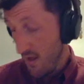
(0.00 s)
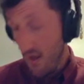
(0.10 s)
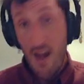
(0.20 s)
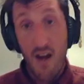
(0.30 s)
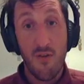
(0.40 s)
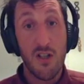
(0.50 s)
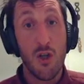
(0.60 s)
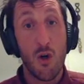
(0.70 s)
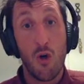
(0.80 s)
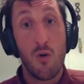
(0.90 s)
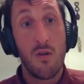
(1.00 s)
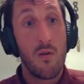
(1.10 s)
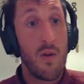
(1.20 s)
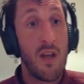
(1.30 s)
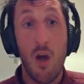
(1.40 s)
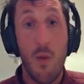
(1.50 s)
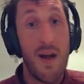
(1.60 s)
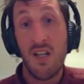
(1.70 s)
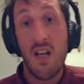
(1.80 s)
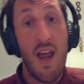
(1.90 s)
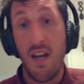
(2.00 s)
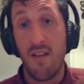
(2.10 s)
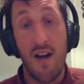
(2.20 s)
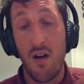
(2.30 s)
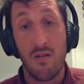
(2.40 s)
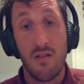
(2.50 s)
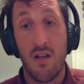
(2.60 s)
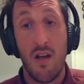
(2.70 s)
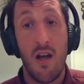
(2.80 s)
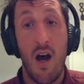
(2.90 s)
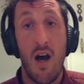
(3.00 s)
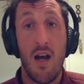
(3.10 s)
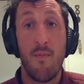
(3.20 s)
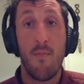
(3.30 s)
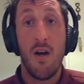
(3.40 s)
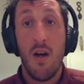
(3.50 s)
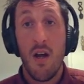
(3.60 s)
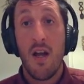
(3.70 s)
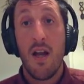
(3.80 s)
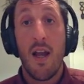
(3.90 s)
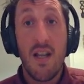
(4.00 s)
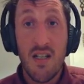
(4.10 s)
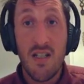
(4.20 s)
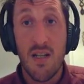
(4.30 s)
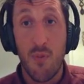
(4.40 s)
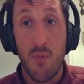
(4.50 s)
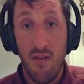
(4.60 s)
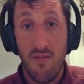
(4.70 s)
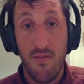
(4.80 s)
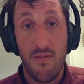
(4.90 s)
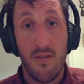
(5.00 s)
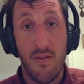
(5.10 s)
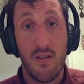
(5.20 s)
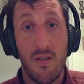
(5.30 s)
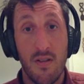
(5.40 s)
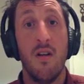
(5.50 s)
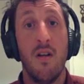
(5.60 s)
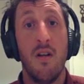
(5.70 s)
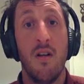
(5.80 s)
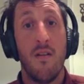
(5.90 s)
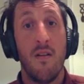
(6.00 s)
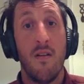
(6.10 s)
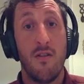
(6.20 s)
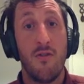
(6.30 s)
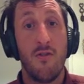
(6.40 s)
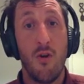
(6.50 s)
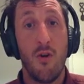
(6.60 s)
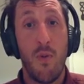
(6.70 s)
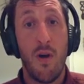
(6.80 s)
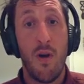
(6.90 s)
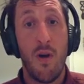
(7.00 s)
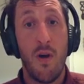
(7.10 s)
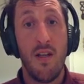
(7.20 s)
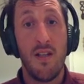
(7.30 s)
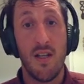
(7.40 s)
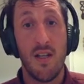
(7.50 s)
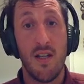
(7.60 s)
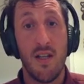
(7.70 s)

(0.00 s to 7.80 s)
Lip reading: Anything at all. We can go back to any round. I am easy, bruv. Super easy.